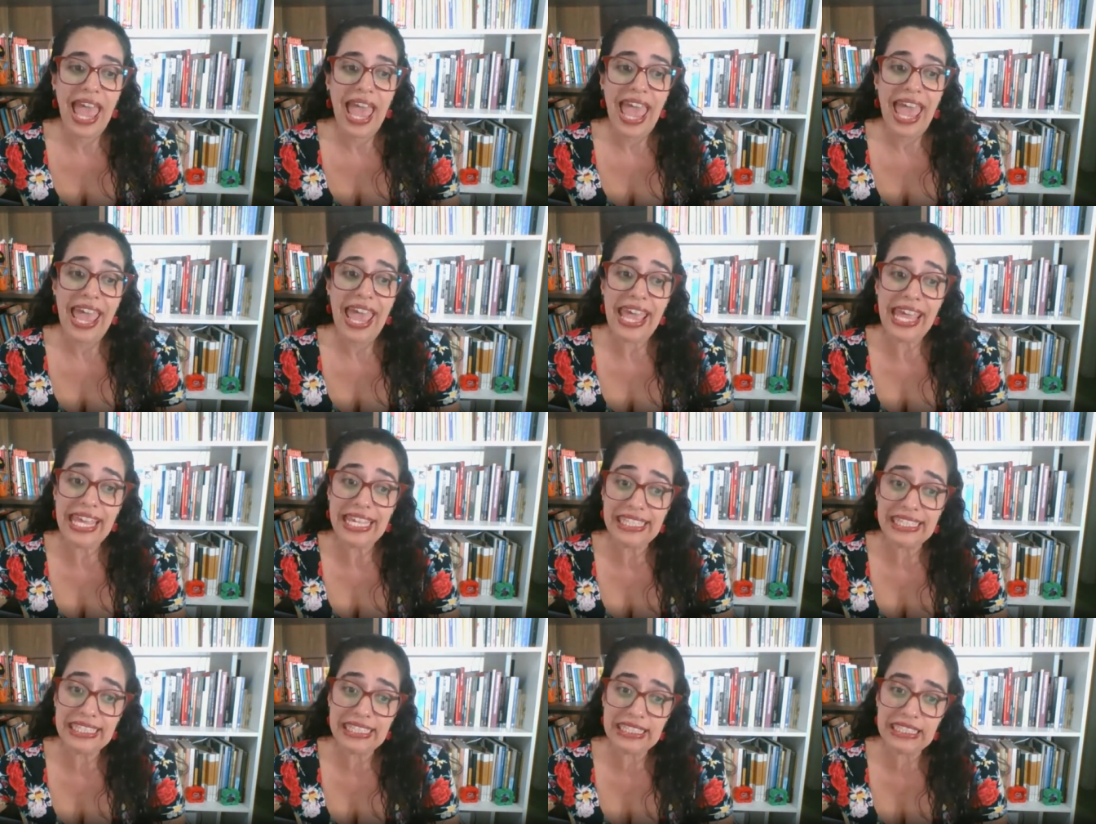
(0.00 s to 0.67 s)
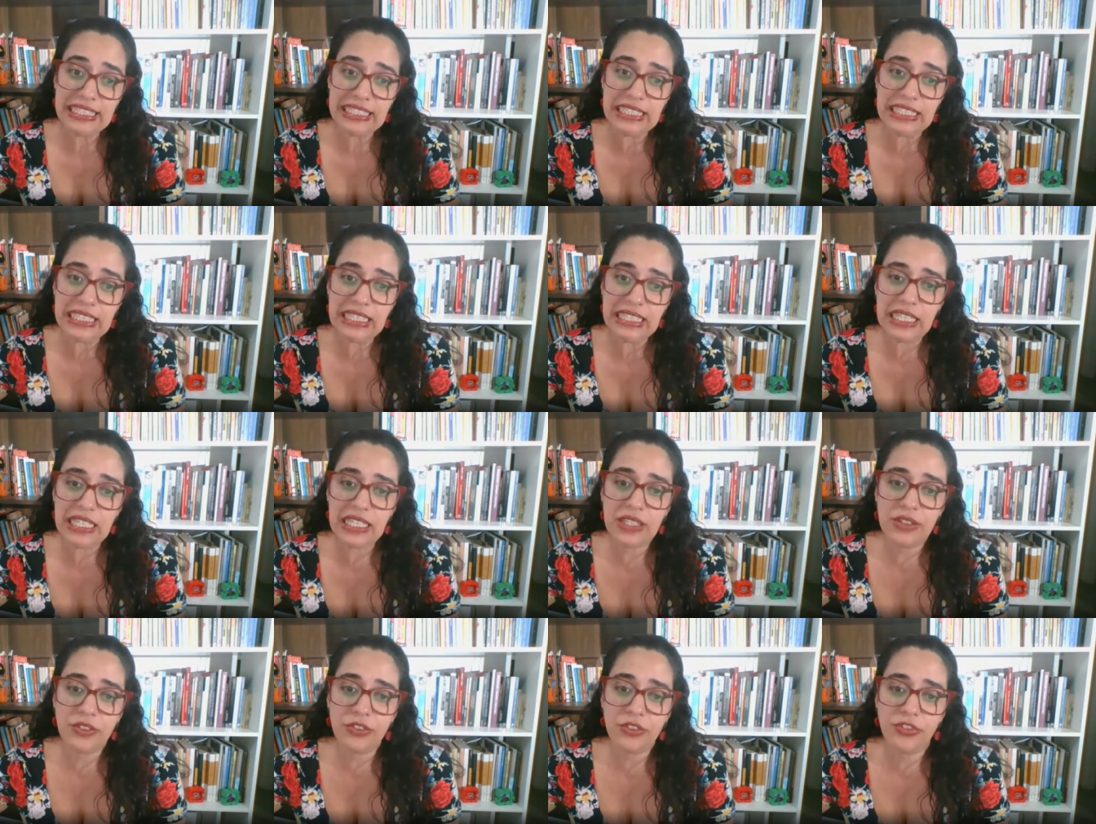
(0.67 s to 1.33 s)
and
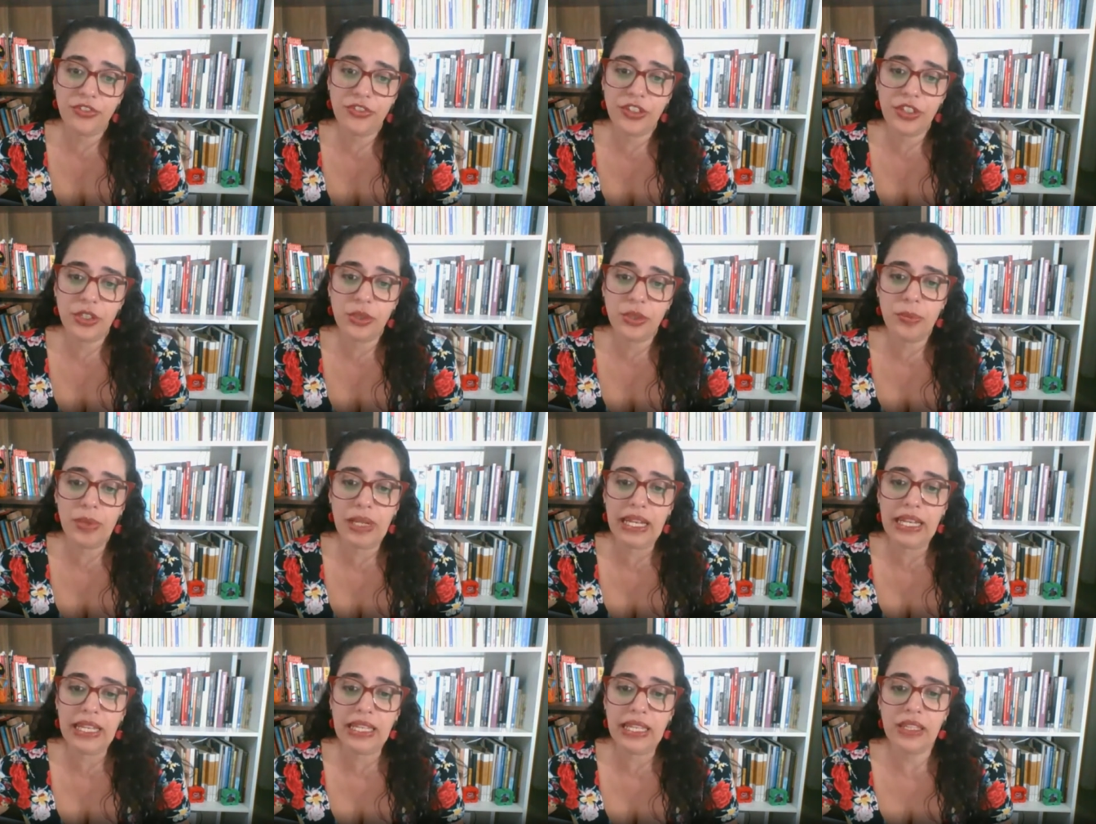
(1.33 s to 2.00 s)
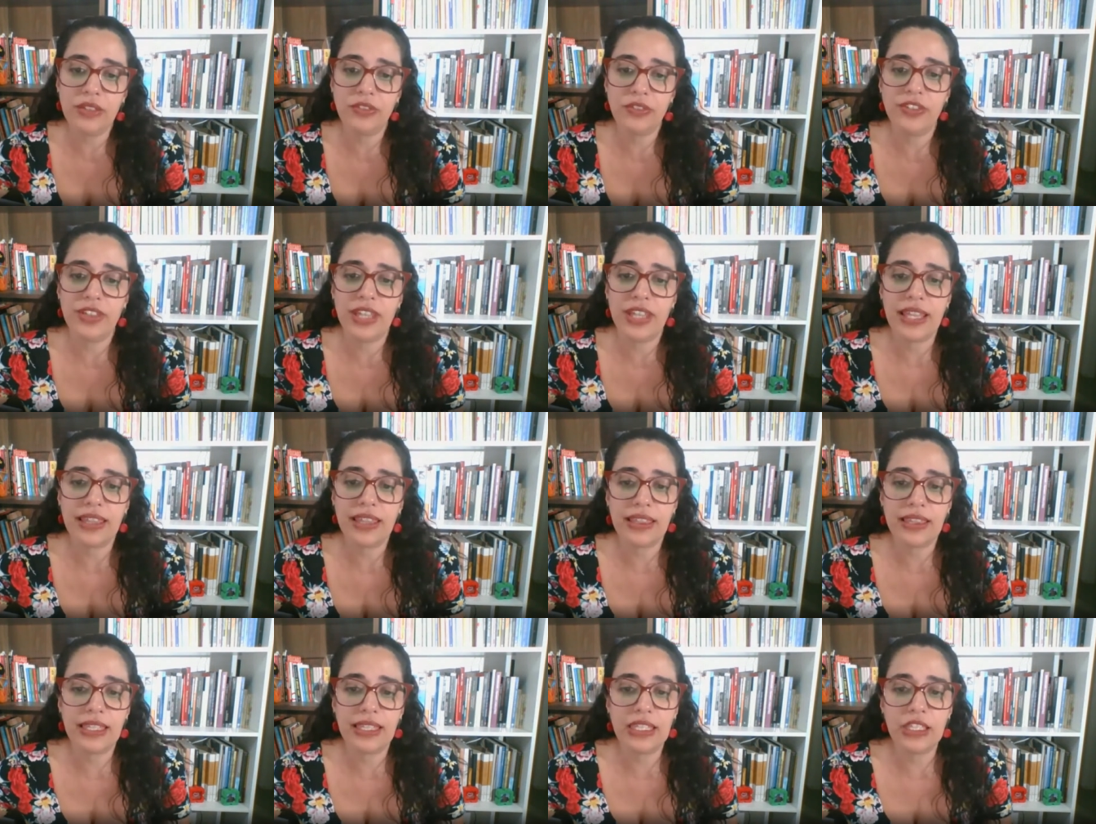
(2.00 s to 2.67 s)
if you believe
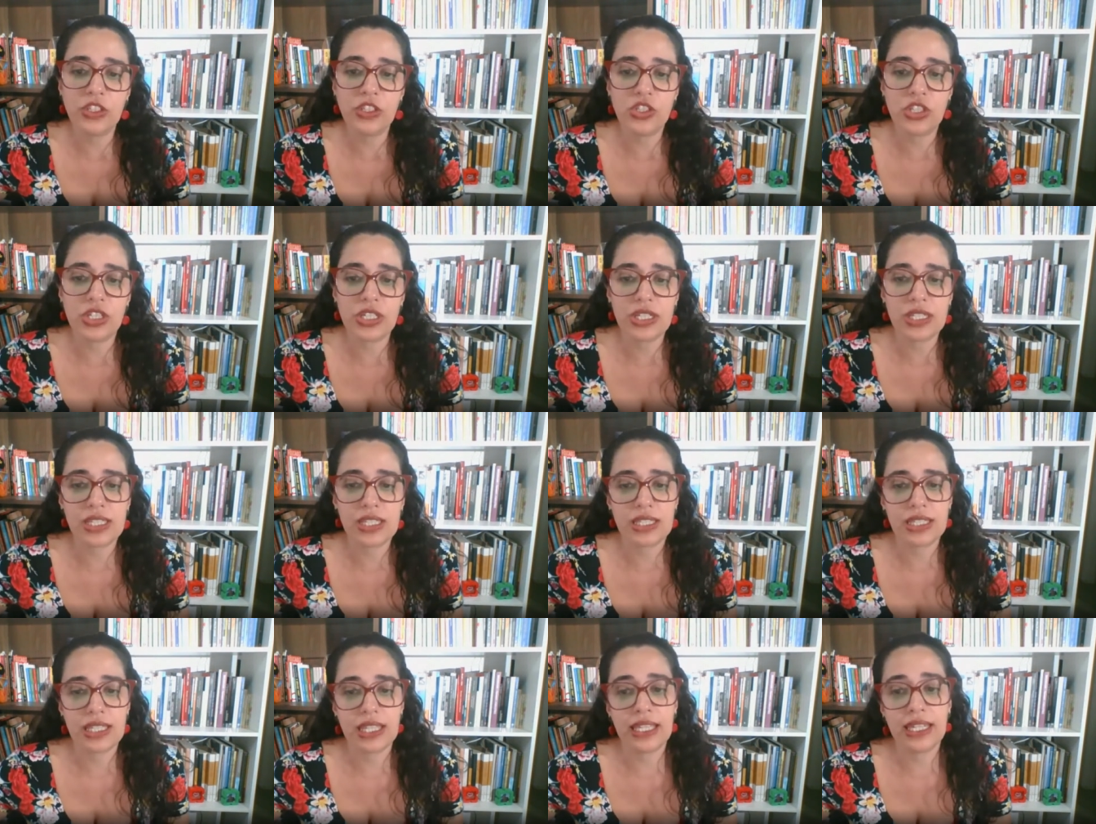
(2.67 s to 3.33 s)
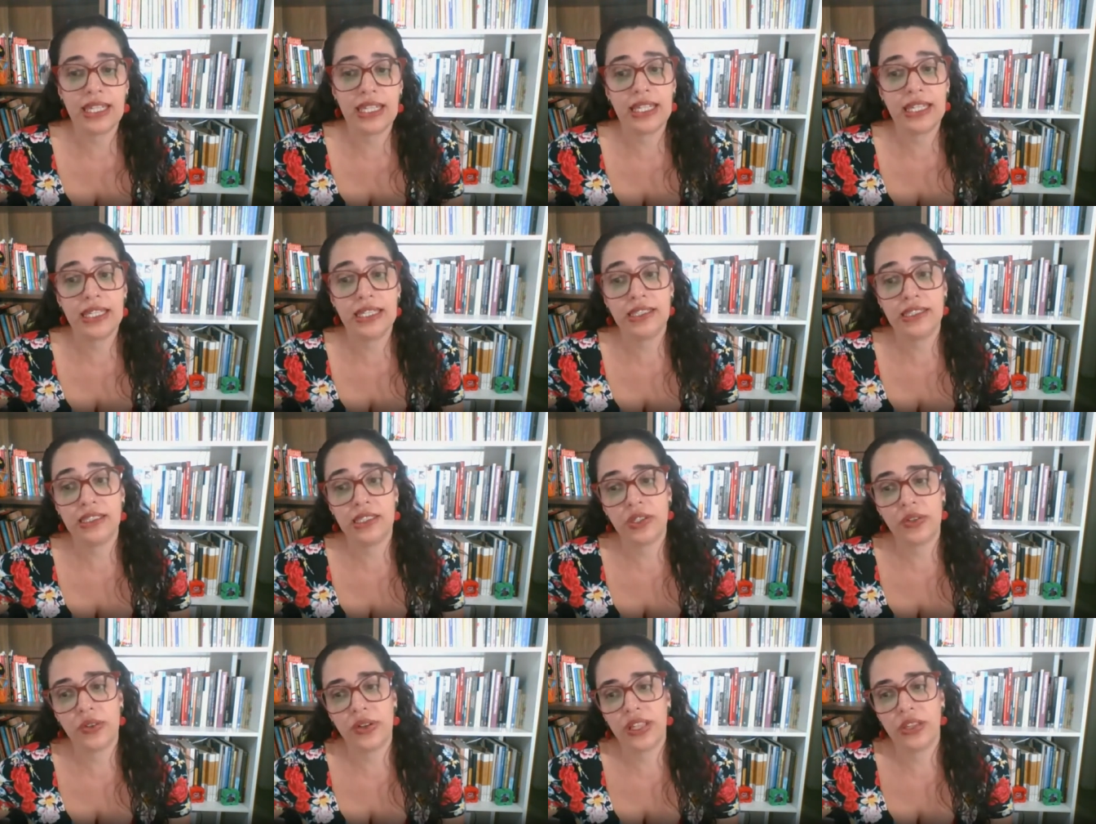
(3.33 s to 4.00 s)
that teachers in
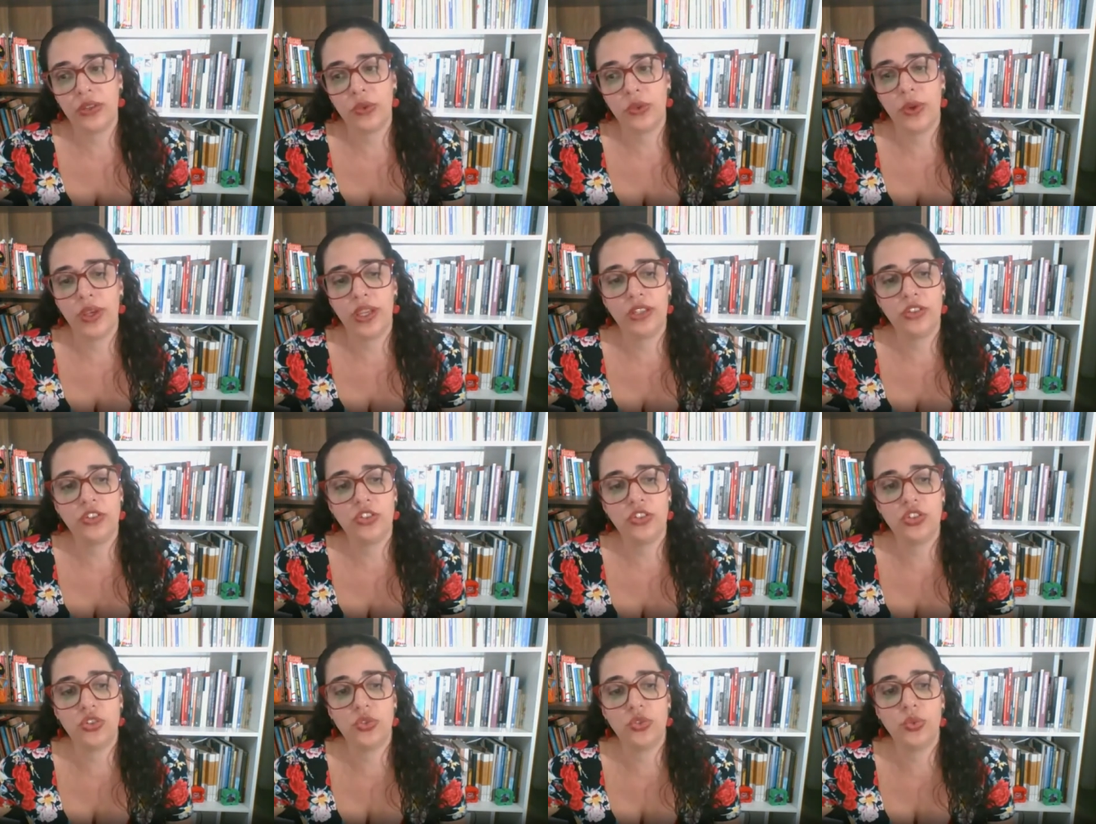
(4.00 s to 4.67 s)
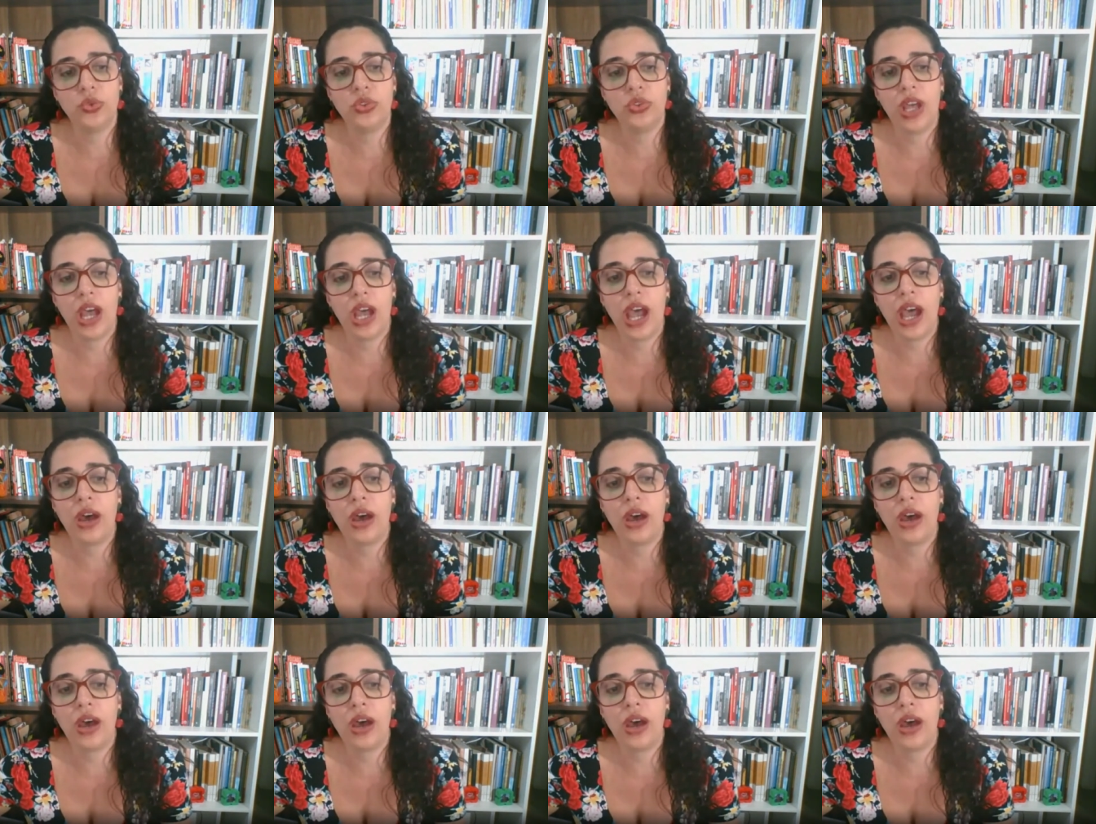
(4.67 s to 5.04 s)
undergraduate should